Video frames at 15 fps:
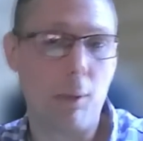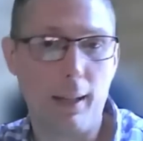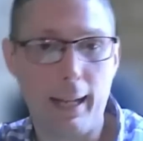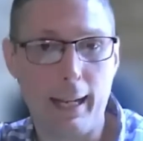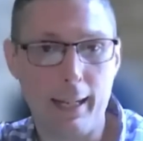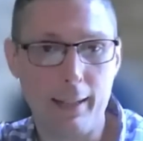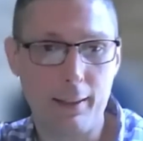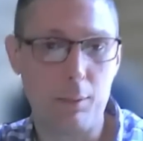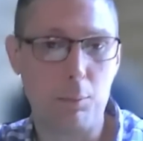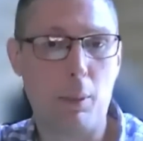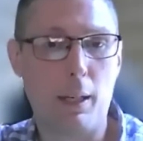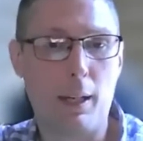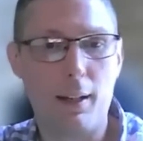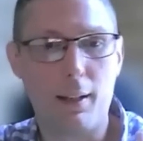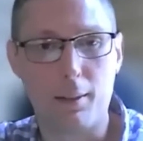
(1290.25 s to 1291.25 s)
at the
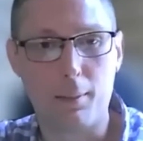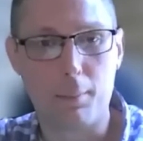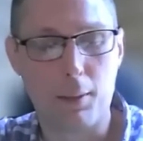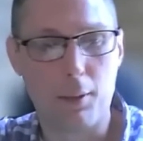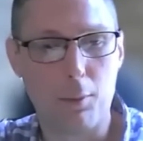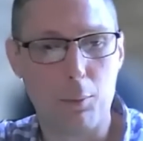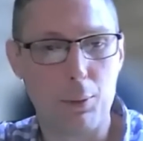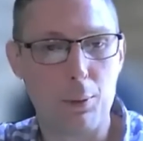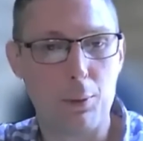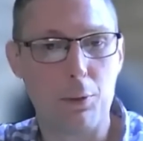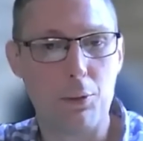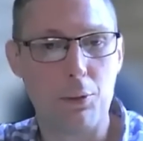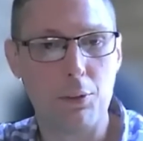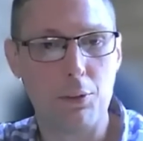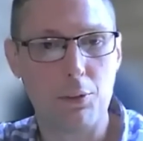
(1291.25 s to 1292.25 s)
bottom, right, there
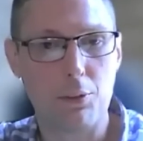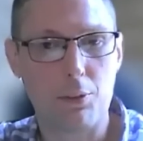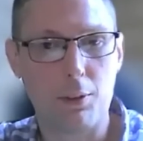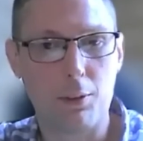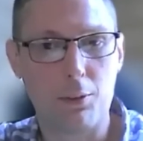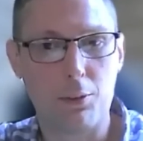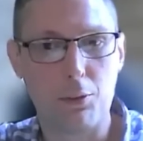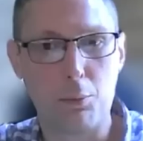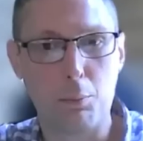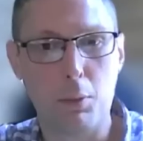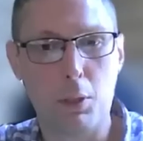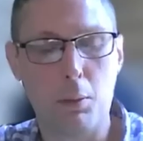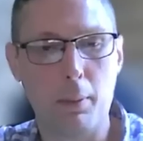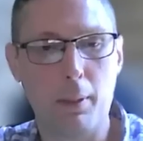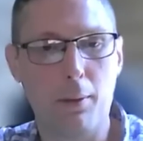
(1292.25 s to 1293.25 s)
was this
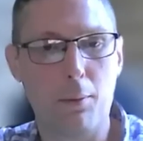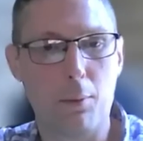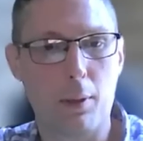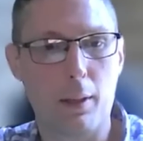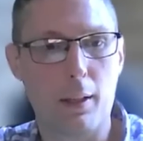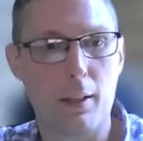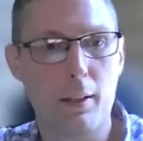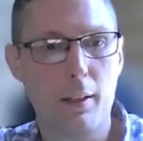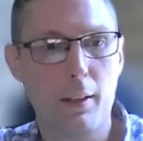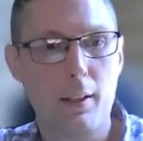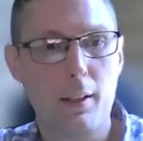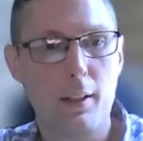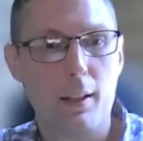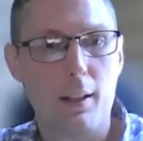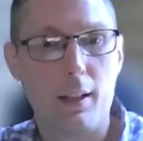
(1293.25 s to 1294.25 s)
moment where
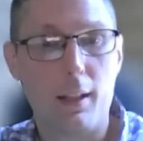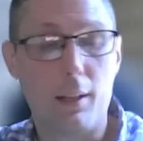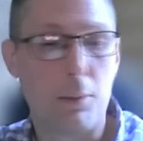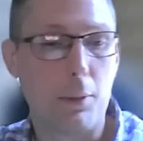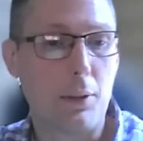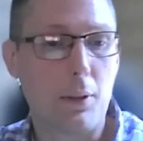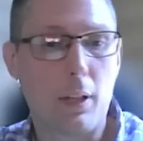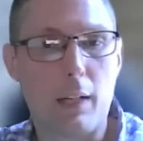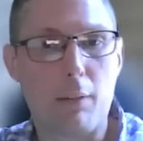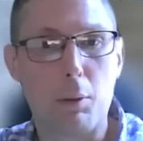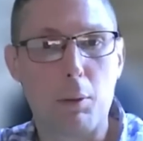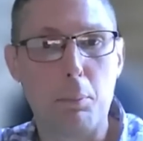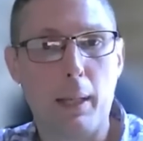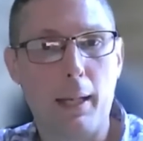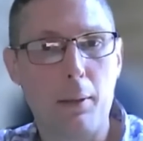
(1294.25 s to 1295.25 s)
we thought every
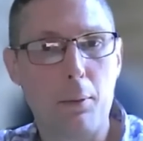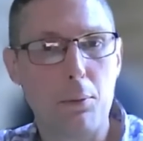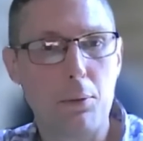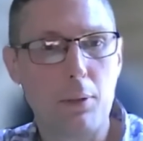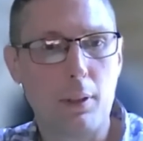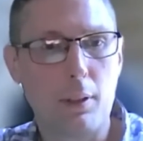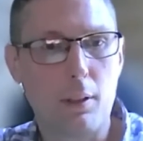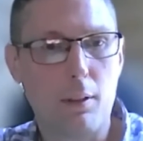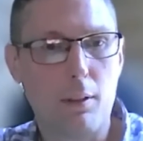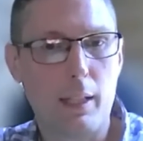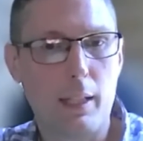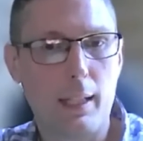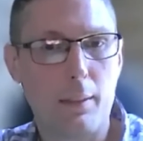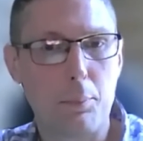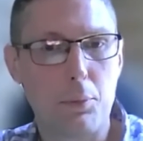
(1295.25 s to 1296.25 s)
bank was going to
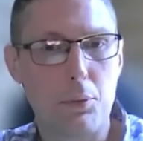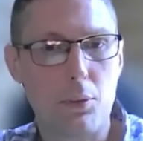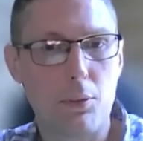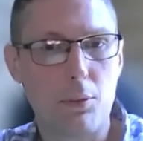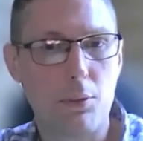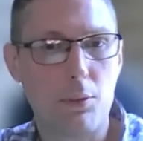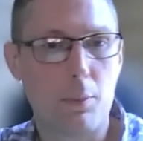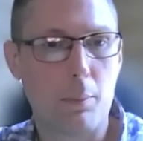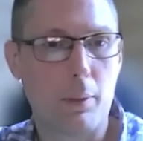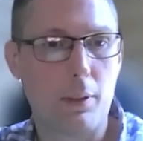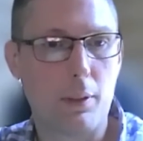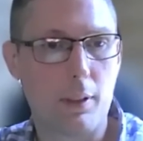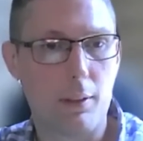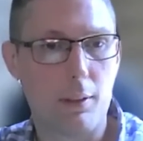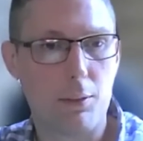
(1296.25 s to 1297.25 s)
collapse. Some of
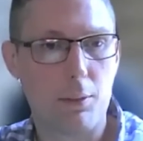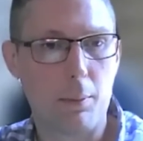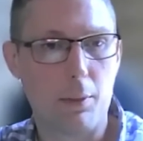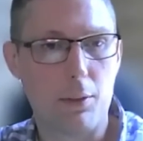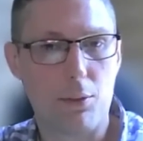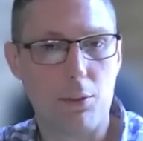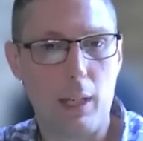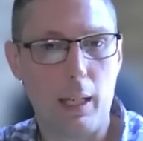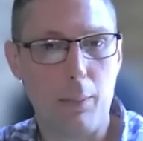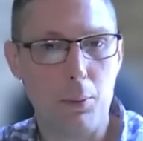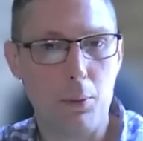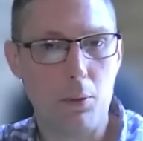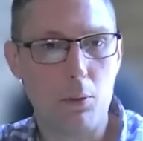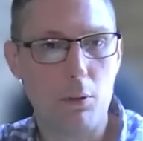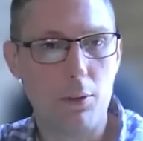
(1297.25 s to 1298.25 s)
the
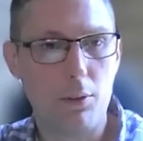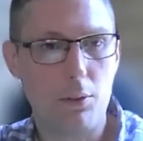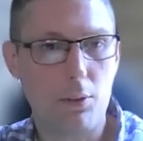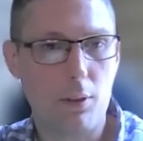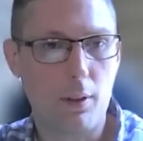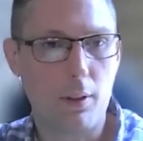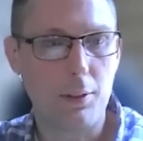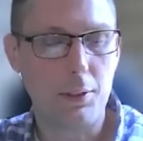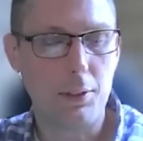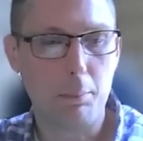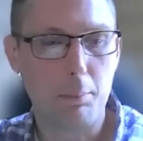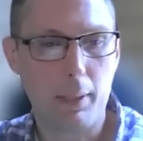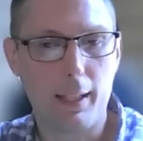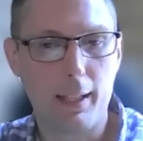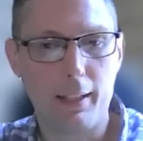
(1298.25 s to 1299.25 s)
stable coins started
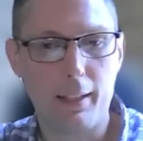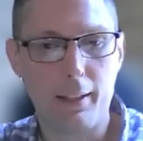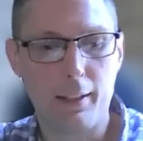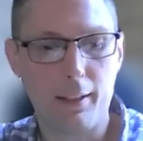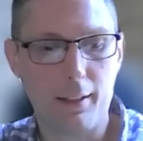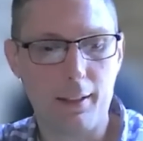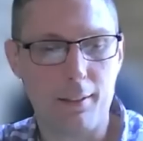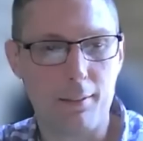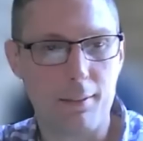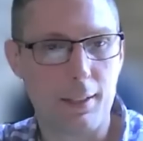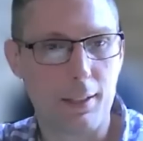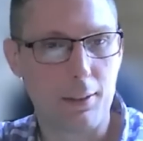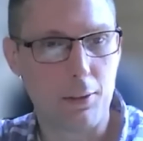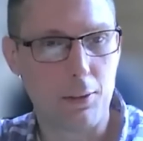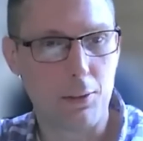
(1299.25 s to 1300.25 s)
depegging, and
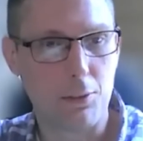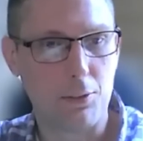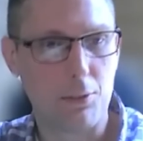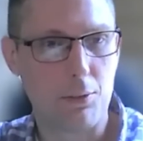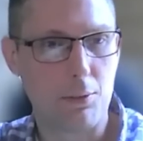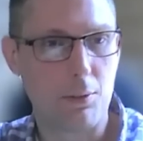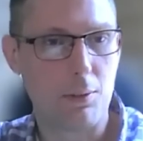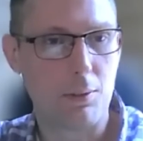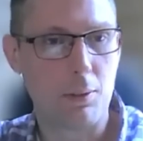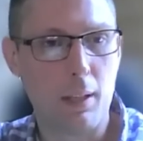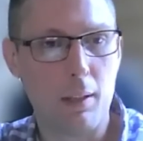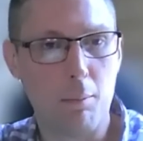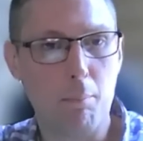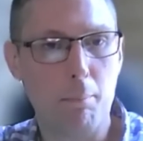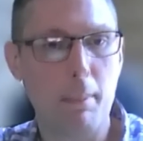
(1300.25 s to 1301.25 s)
like there's this
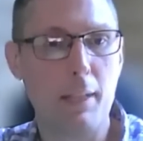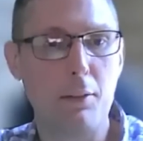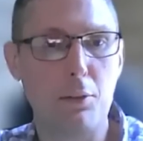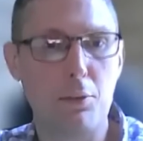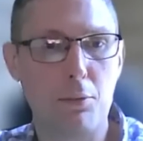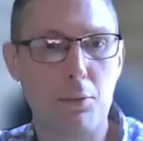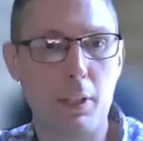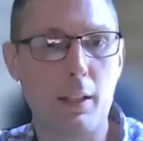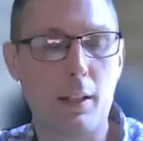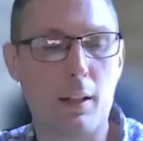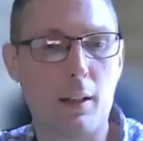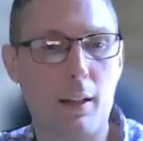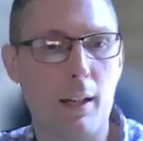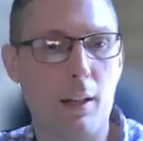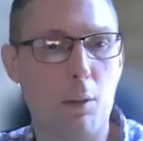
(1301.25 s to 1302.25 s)
immense
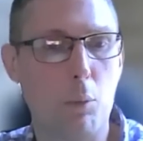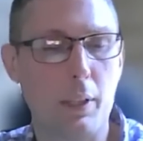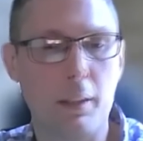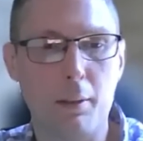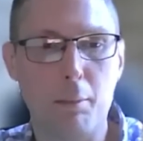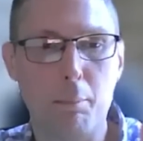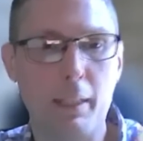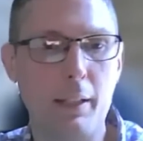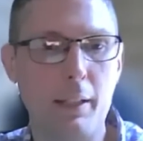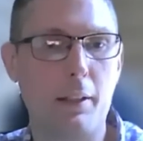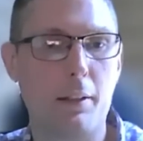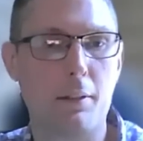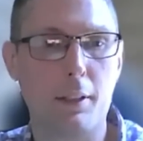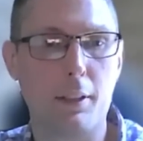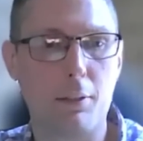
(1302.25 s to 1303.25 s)
fear, and we
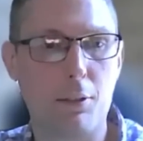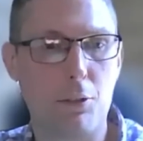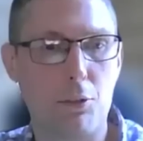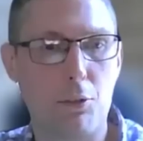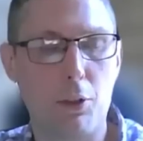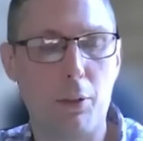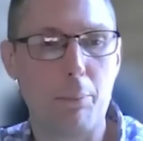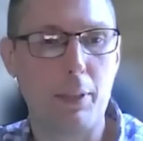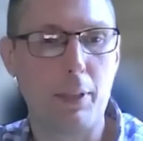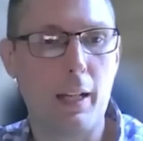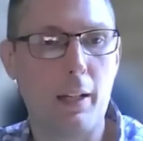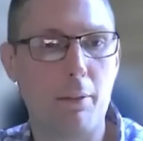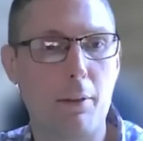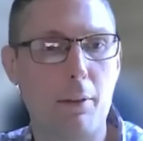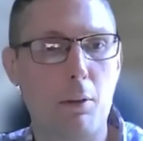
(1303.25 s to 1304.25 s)
immediately just jumped
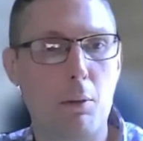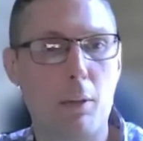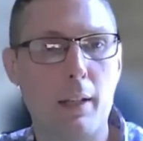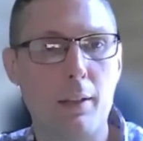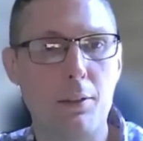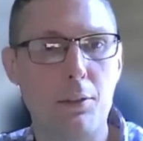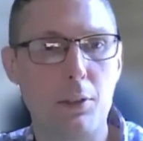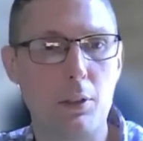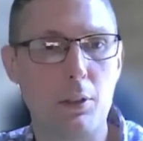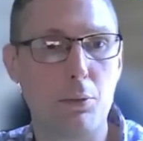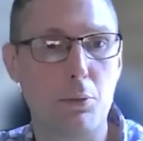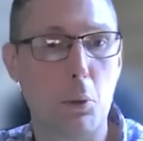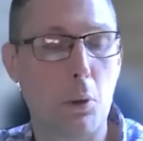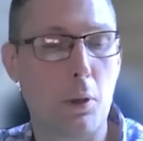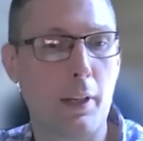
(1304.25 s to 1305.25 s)
out of it right into
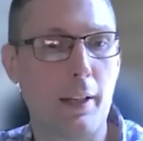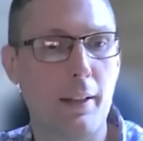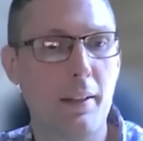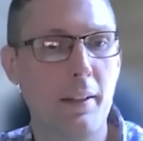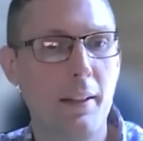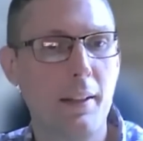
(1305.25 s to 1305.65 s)
euphoria.